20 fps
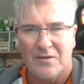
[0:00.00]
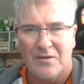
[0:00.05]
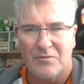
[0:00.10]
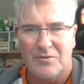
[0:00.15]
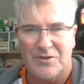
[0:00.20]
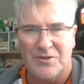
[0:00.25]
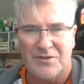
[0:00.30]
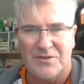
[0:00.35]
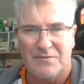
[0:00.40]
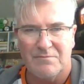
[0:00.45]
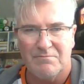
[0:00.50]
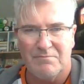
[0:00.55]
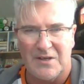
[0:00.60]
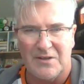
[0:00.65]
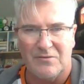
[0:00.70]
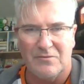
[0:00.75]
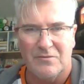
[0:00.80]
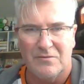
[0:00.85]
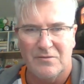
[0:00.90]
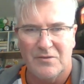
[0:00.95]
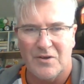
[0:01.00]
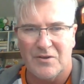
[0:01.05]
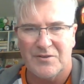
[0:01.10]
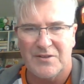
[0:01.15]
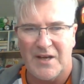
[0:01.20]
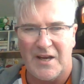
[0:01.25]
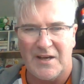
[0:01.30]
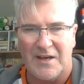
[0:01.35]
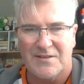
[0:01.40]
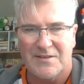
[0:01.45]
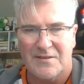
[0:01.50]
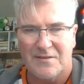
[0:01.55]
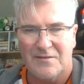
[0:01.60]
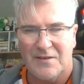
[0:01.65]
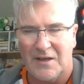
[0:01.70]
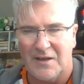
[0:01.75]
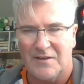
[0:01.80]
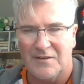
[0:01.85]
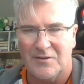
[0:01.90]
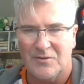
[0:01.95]
just metal contacts,
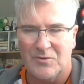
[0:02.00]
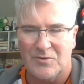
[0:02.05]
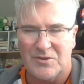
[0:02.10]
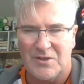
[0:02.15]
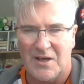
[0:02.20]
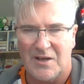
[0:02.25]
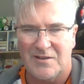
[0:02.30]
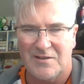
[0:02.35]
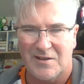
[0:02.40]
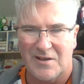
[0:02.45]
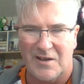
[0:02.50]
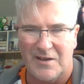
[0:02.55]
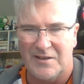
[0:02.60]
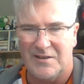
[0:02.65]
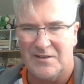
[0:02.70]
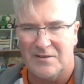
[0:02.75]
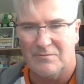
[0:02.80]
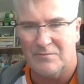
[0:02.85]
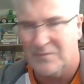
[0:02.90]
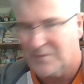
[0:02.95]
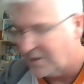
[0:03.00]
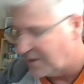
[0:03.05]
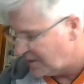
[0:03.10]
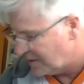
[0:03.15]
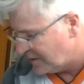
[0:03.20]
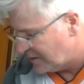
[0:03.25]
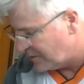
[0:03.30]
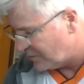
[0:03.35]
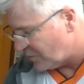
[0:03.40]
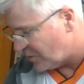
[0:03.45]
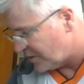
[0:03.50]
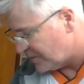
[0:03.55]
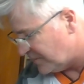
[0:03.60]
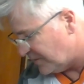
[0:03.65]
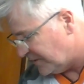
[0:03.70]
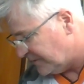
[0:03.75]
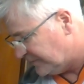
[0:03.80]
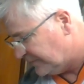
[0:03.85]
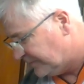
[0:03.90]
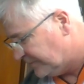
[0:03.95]
and of course you had to clean them quite a
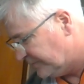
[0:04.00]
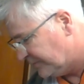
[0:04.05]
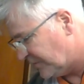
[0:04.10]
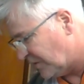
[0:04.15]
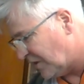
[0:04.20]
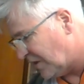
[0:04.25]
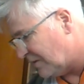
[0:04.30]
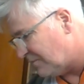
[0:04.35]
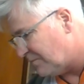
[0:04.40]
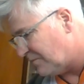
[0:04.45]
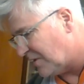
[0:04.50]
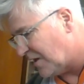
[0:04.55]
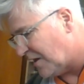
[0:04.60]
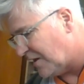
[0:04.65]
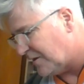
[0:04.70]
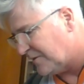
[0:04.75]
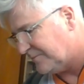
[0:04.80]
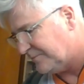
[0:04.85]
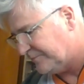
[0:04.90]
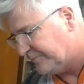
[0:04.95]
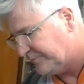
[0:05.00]
bit to keep them going.